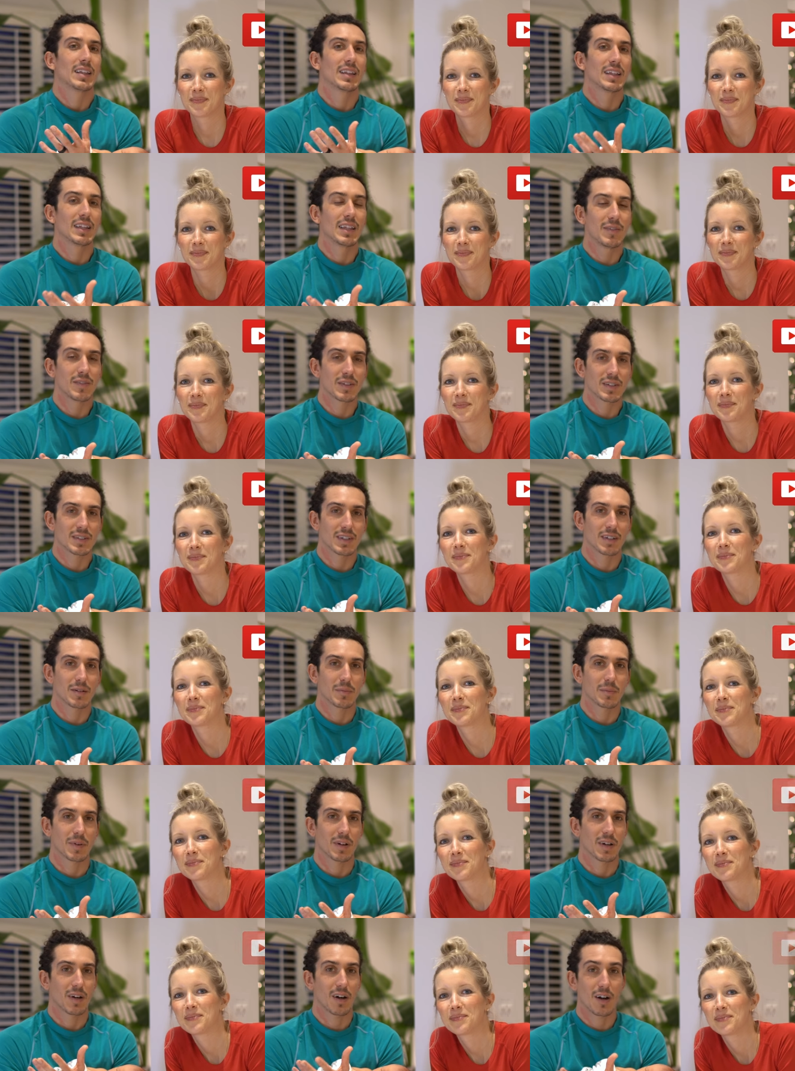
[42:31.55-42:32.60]
Speaker 1: Leave us
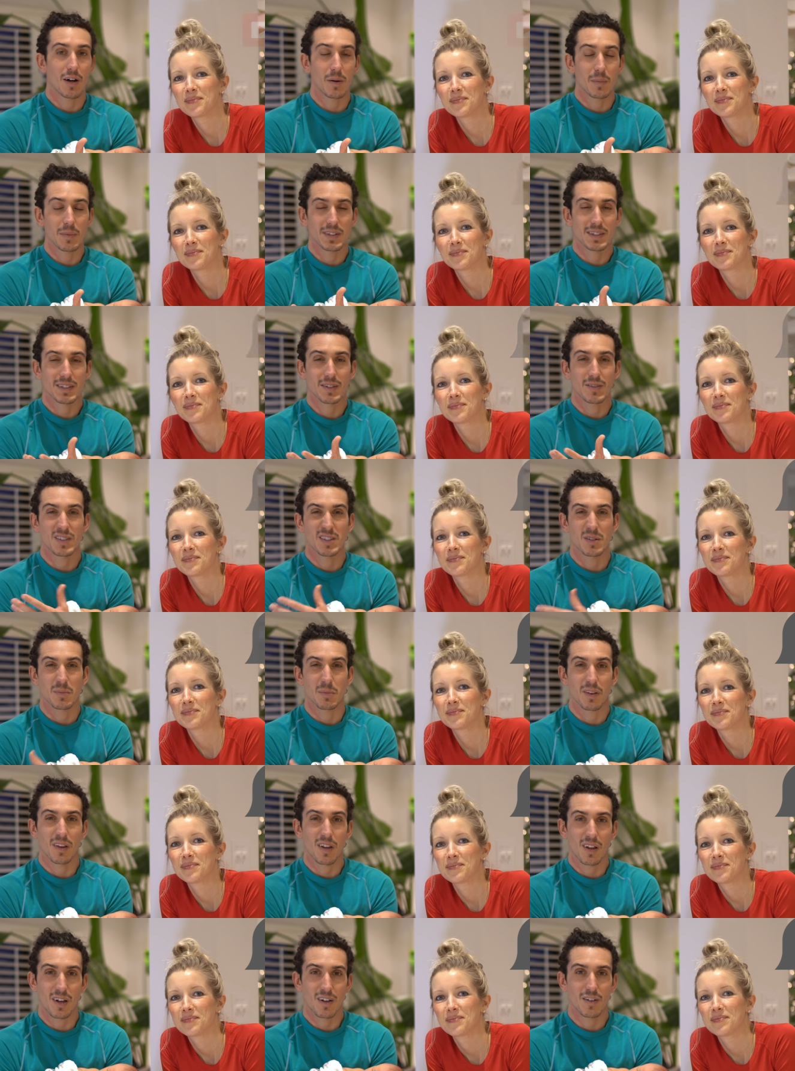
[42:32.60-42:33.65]
some comments, leave us
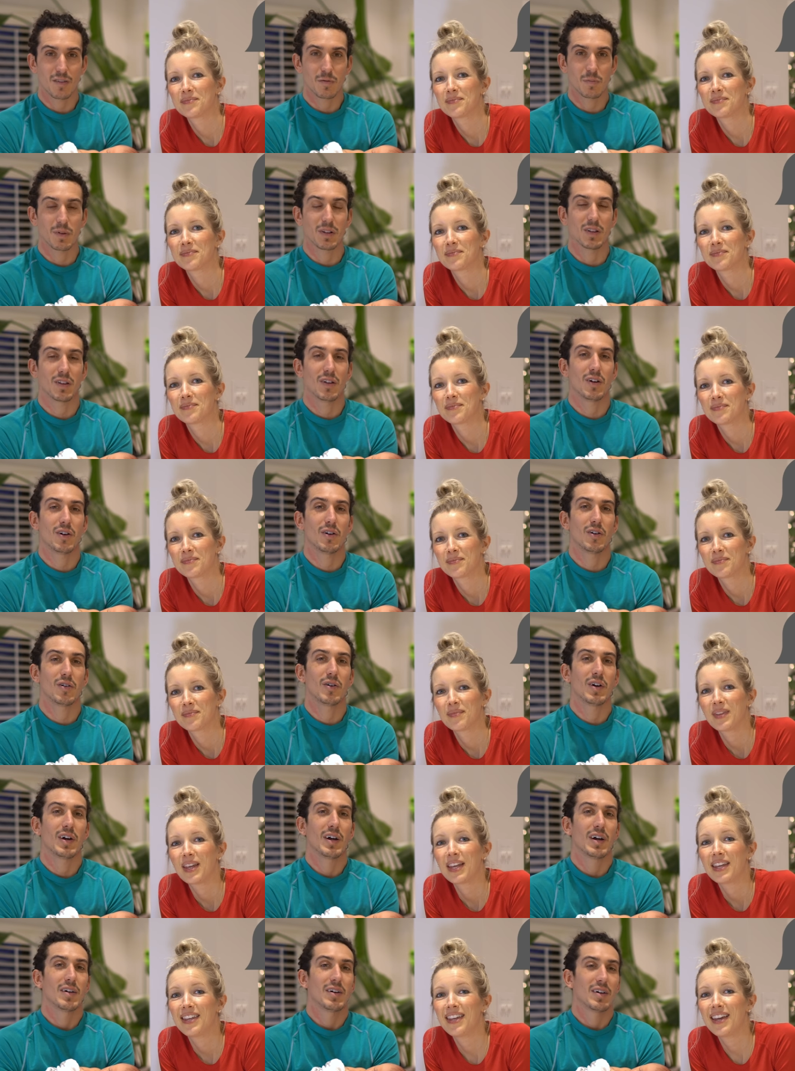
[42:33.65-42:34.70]
some love
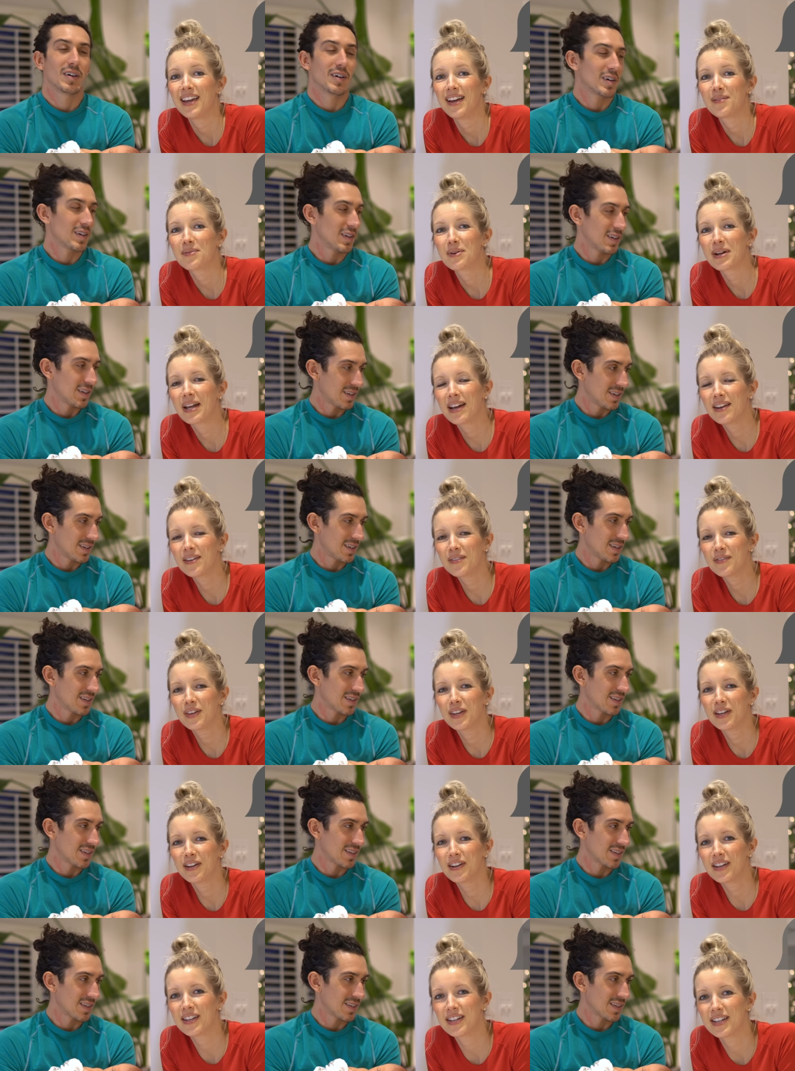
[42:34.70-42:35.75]
below.
Speaker 2: Yeah, we're kind of
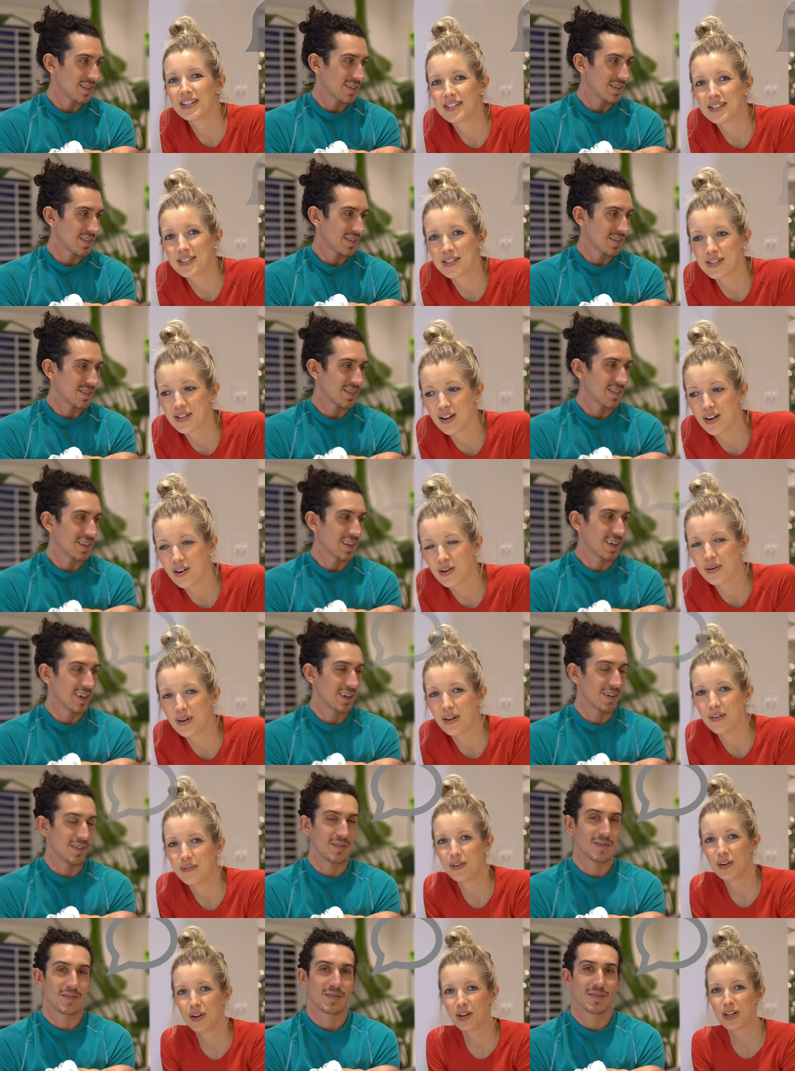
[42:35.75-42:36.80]
curious. So
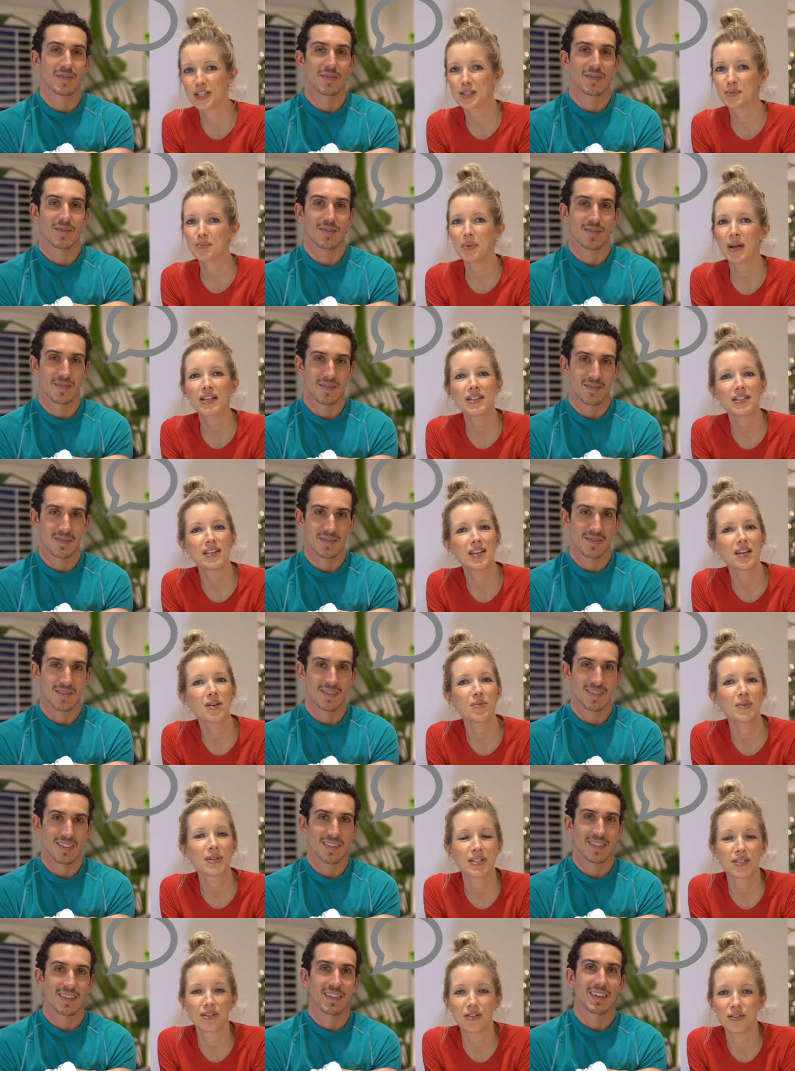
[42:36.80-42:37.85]
yeah. if you're
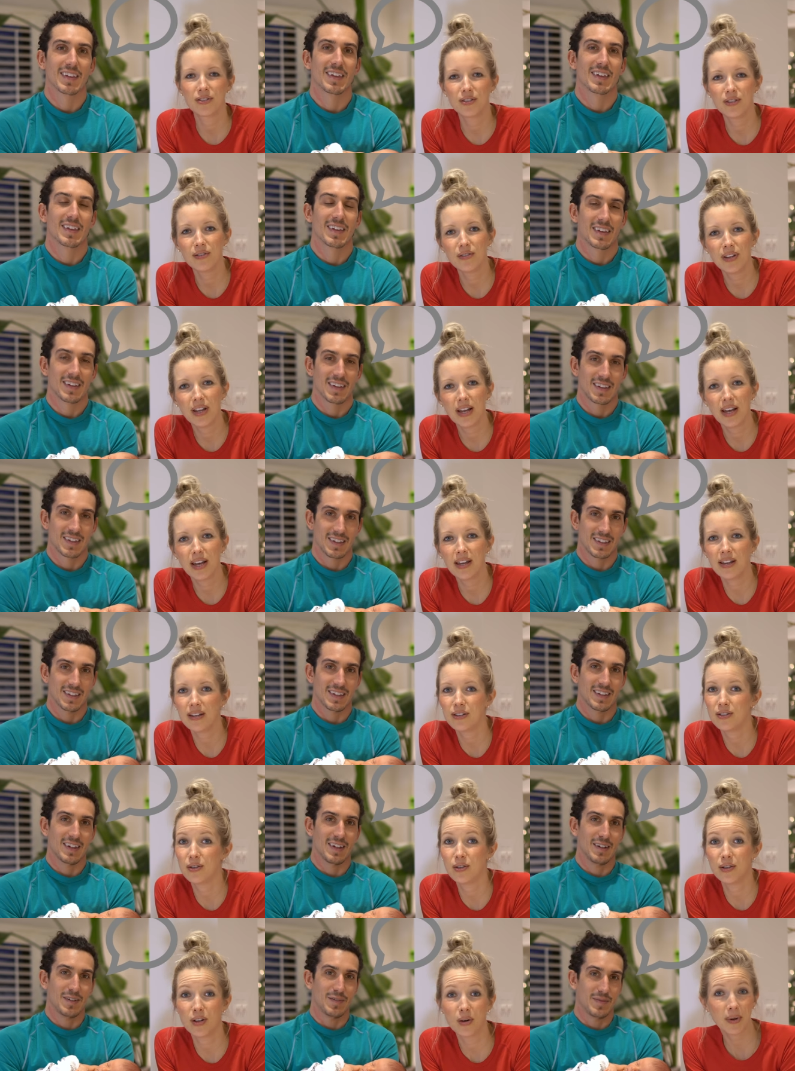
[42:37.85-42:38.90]
expecting, what's your due
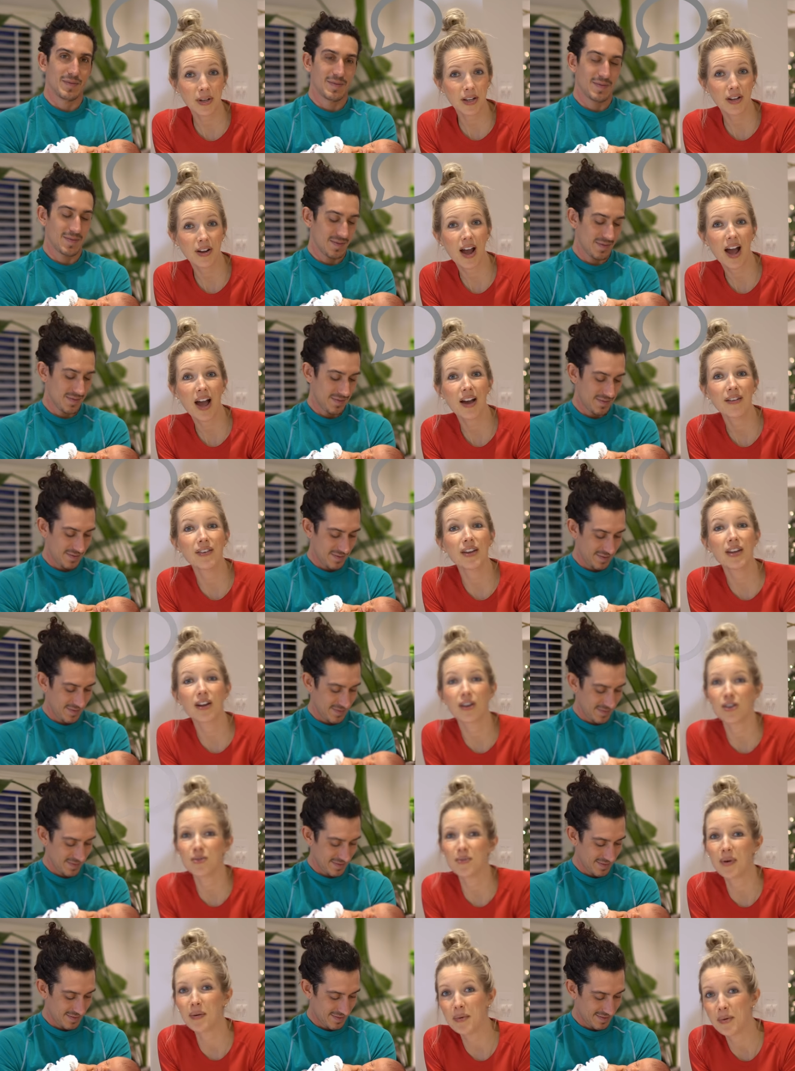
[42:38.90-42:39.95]
date? Do yeah. you know what you're having?
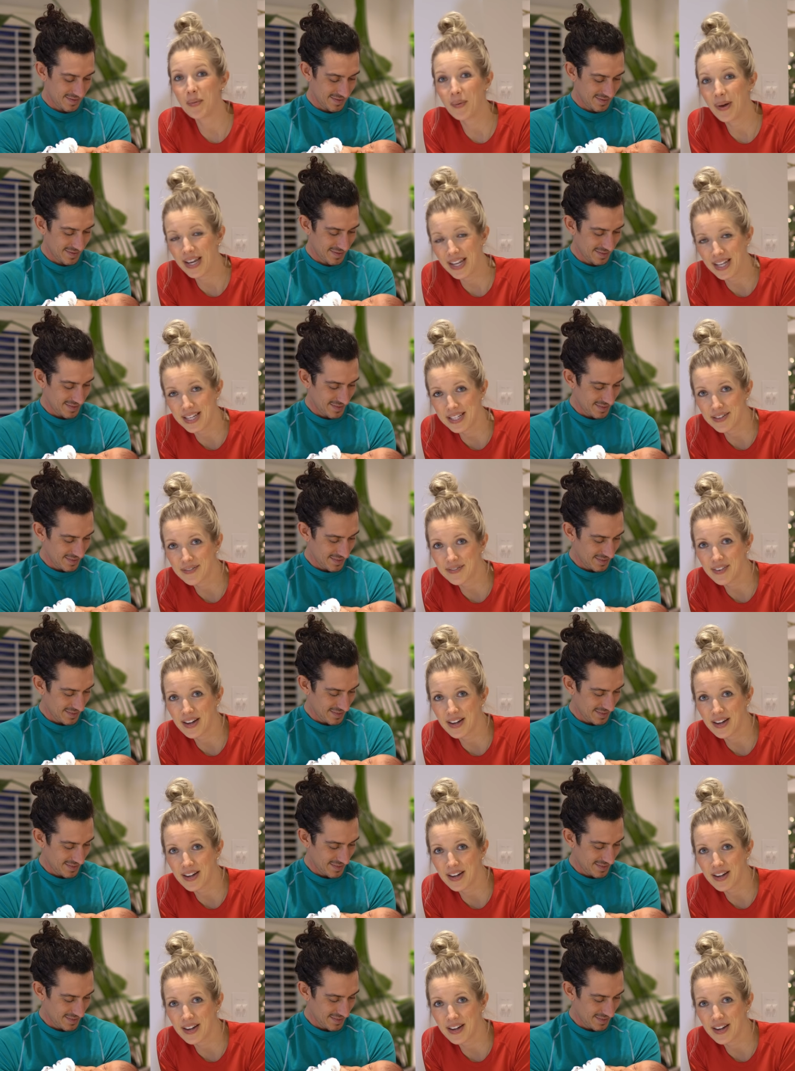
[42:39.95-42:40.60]
Are you maybe waiting to